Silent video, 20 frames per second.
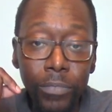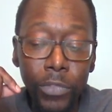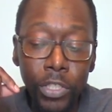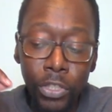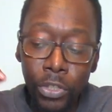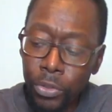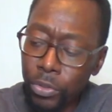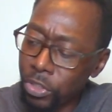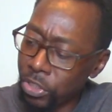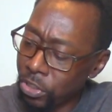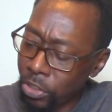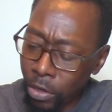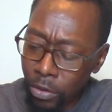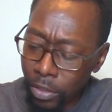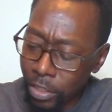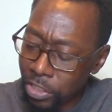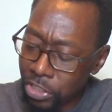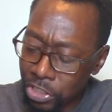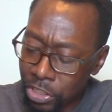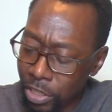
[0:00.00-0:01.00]
You
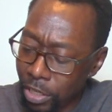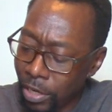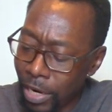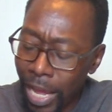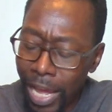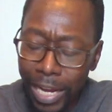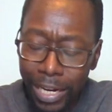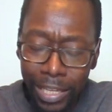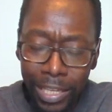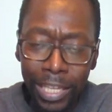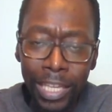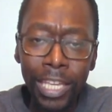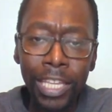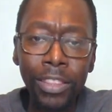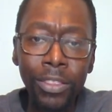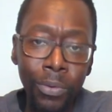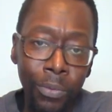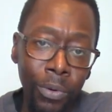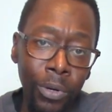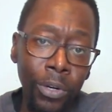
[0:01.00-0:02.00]
certainly should not
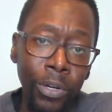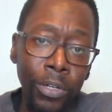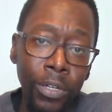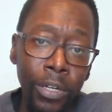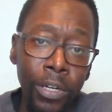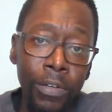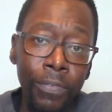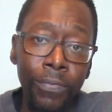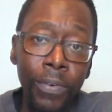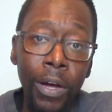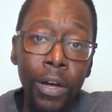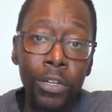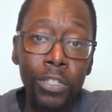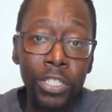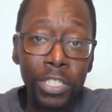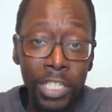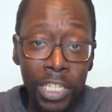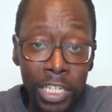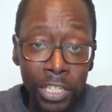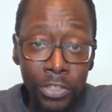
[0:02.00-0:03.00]
heed the word of false
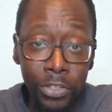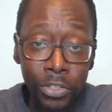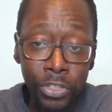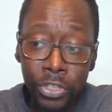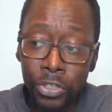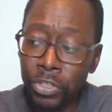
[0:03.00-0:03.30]
teachers.